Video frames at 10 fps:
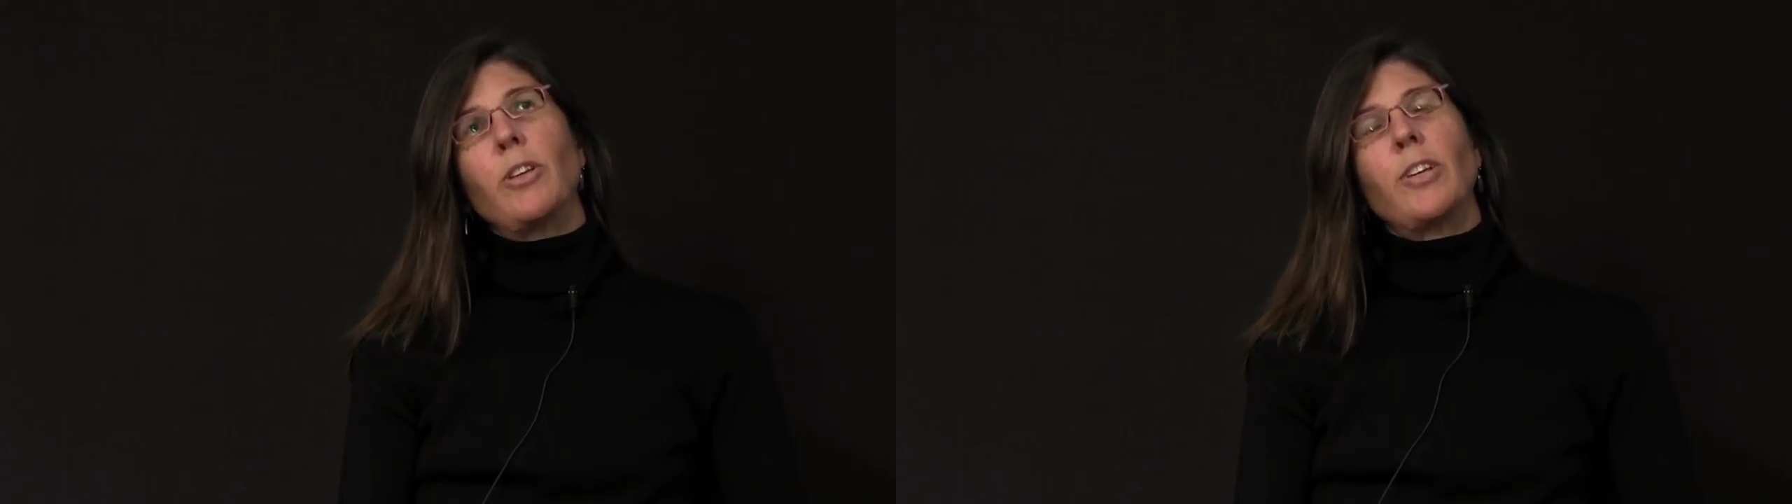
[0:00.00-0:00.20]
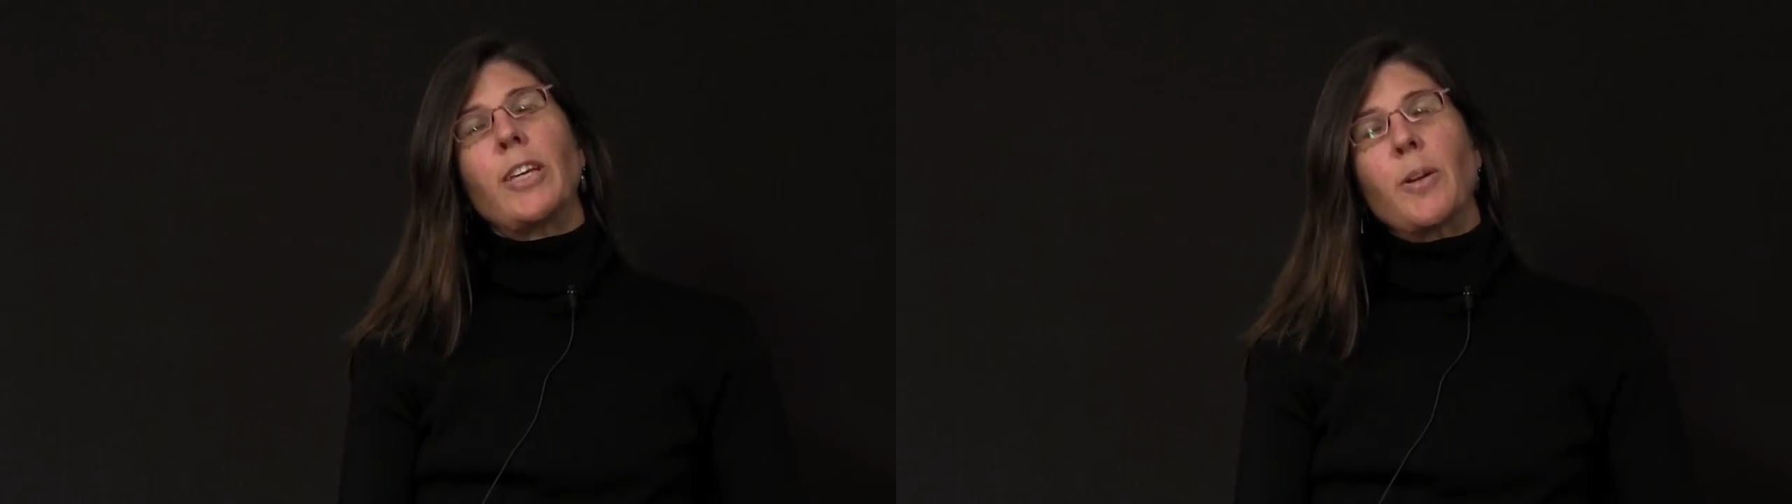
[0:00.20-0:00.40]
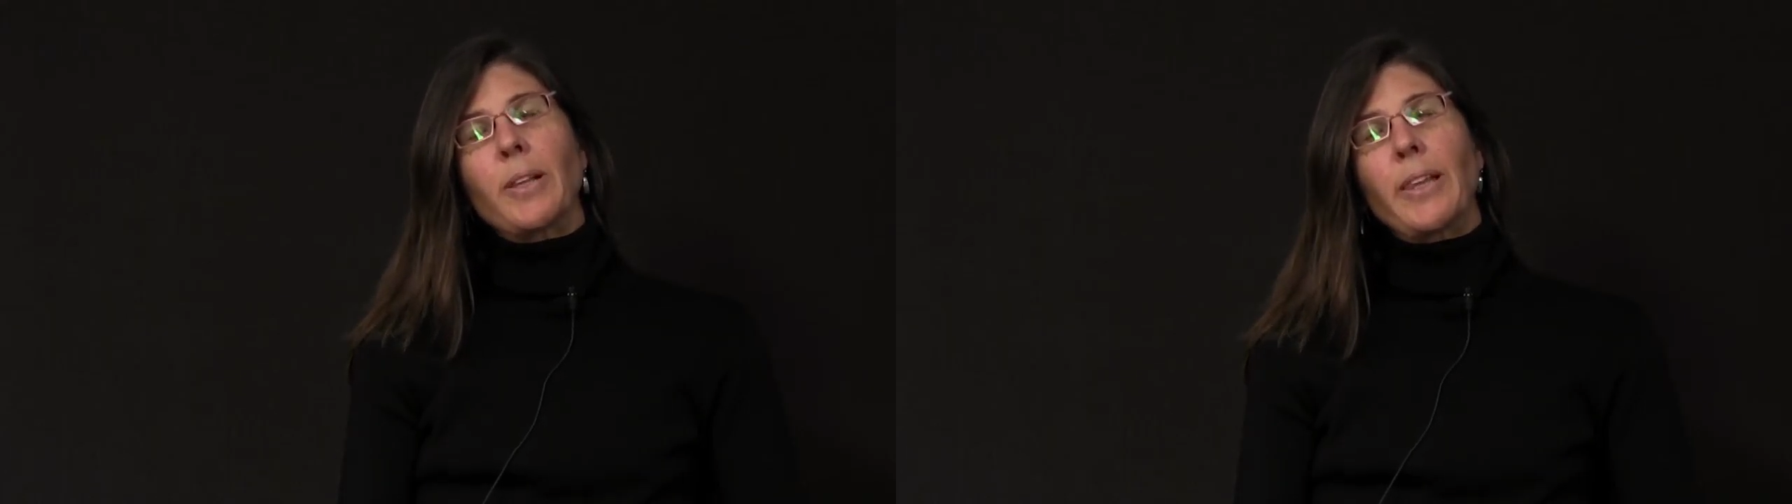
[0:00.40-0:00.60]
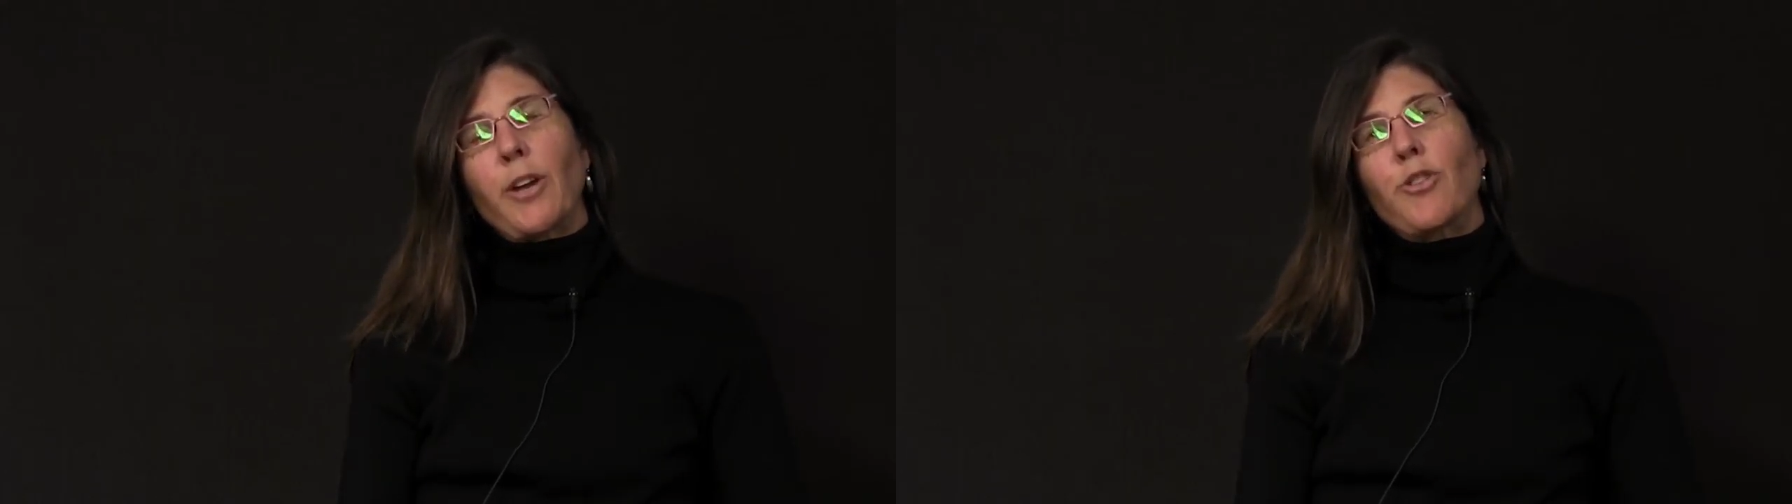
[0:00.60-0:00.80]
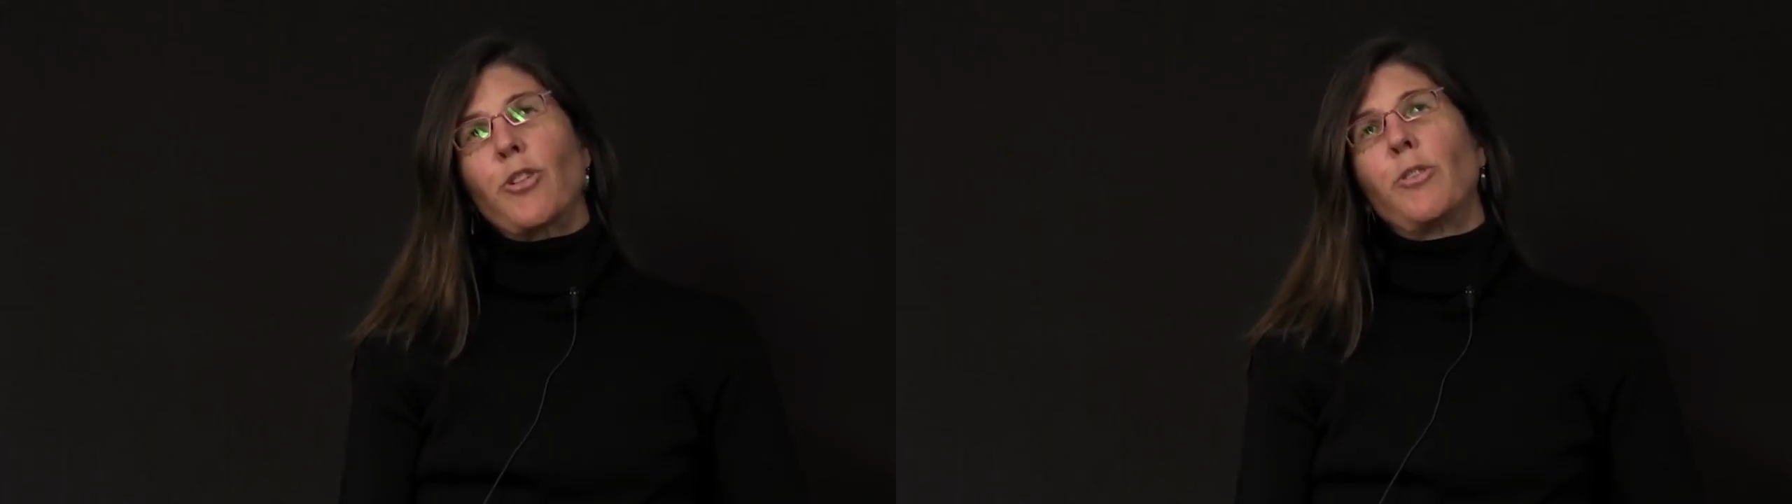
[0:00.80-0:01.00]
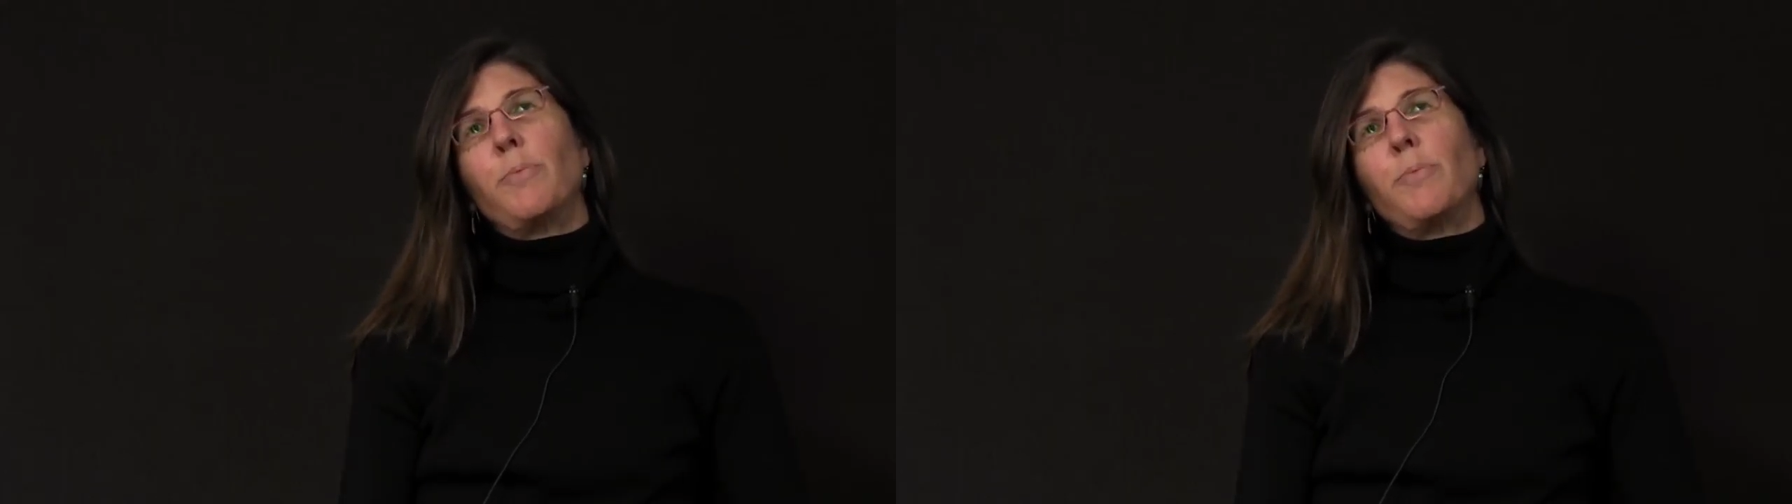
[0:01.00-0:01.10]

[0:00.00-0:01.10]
to, to, hear the lecture,